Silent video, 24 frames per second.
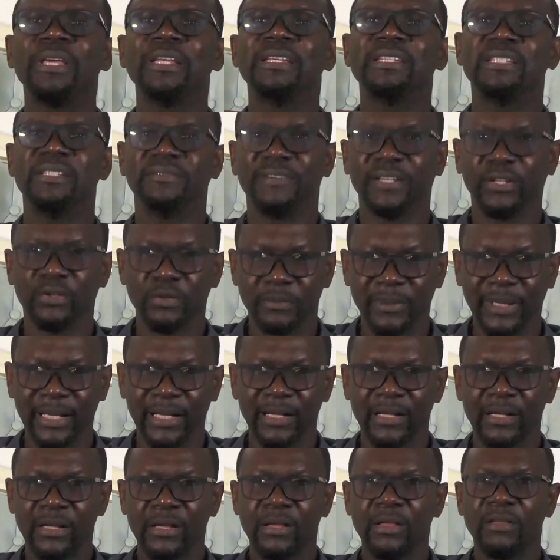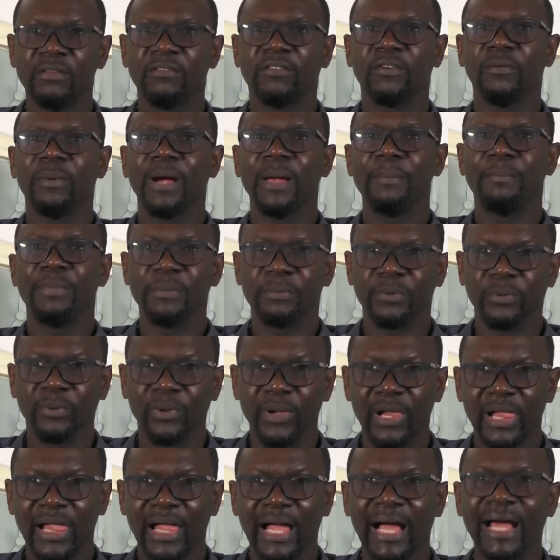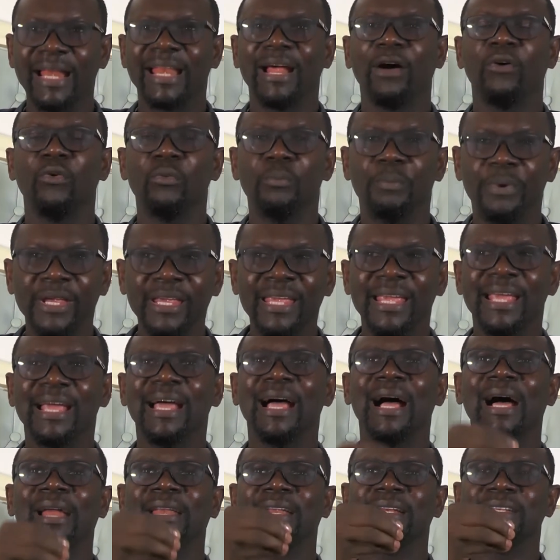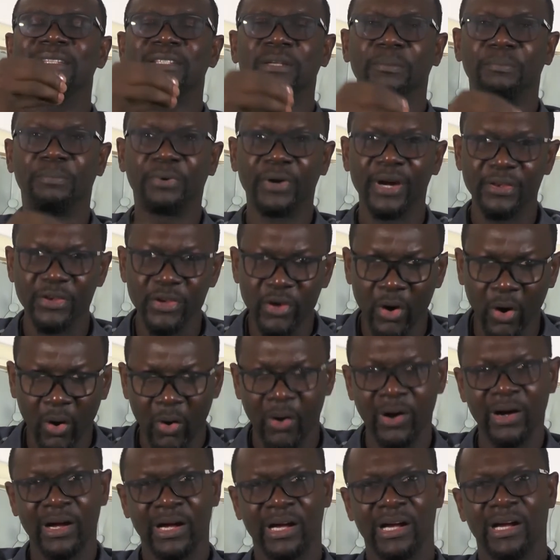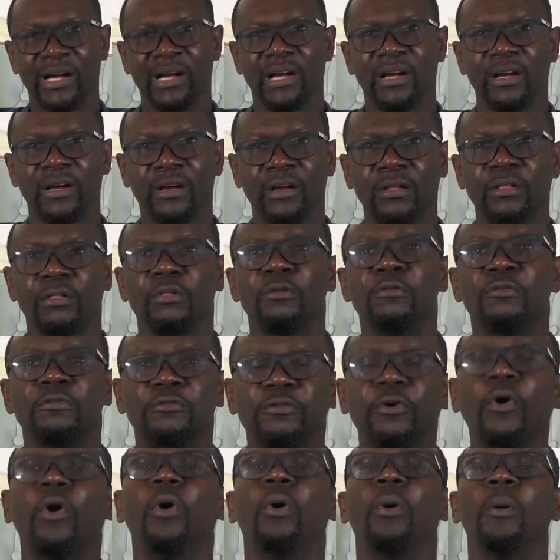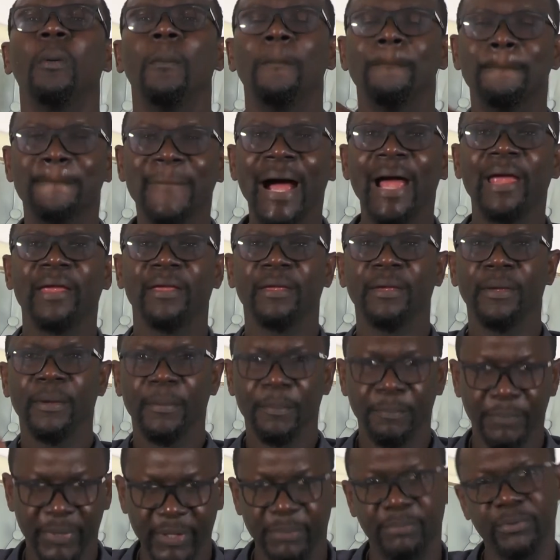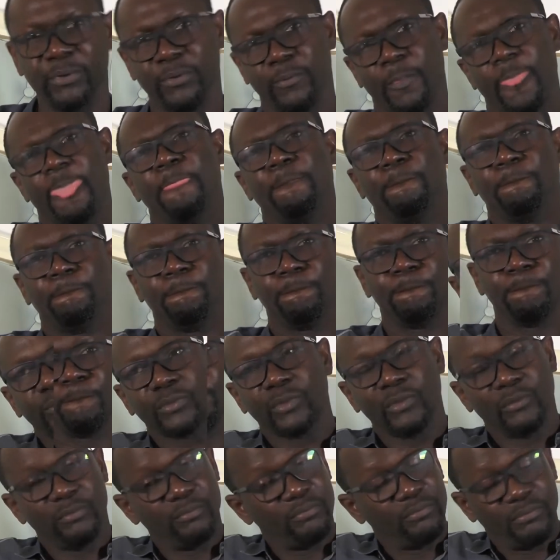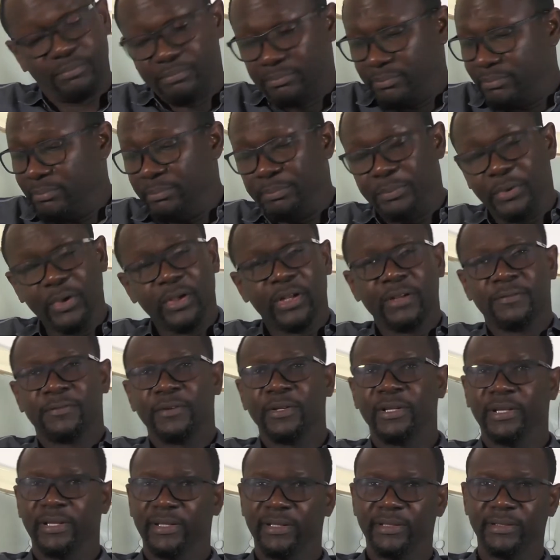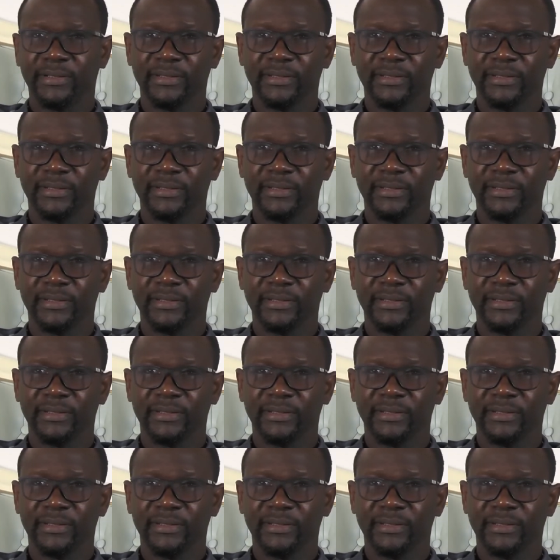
a developer for my people. And I will be an entrepreneur for my people. Beautifully.